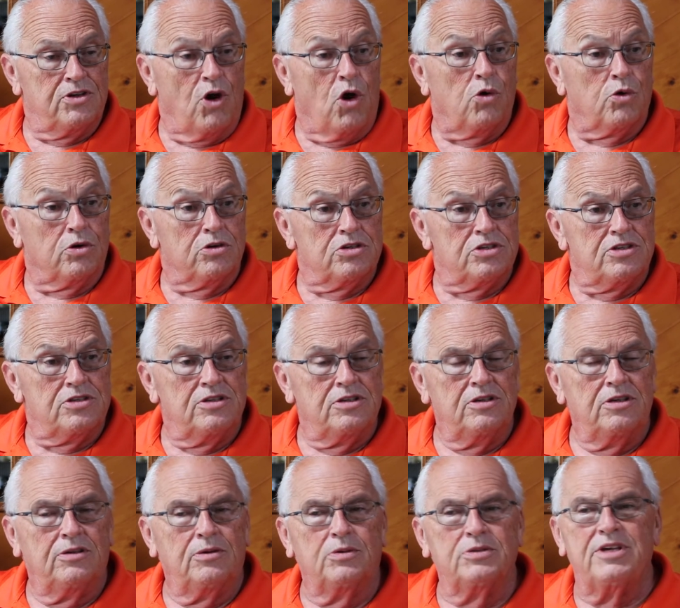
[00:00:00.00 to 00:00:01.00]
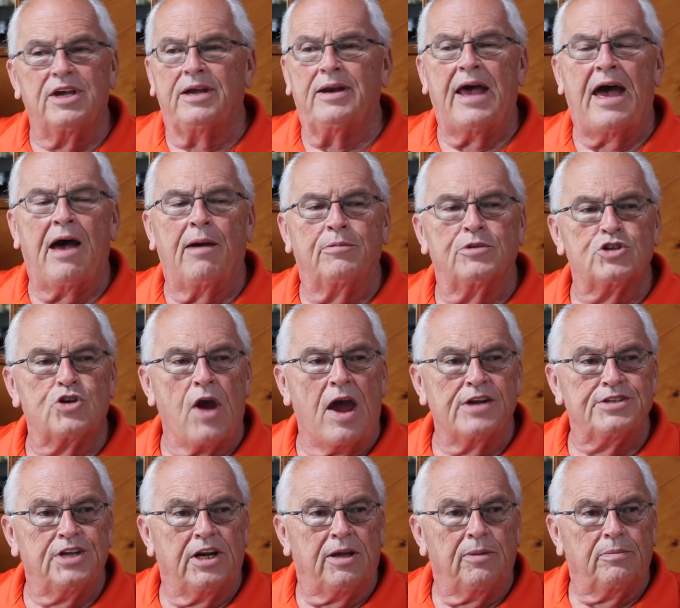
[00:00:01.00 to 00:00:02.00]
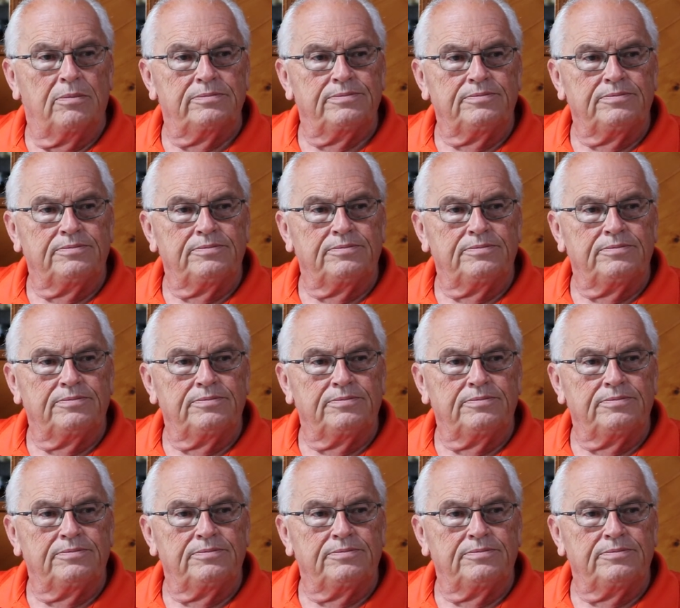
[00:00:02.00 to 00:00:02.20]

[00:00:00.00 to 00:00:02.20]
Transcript: owners will say, "Nah, I'm scratching it."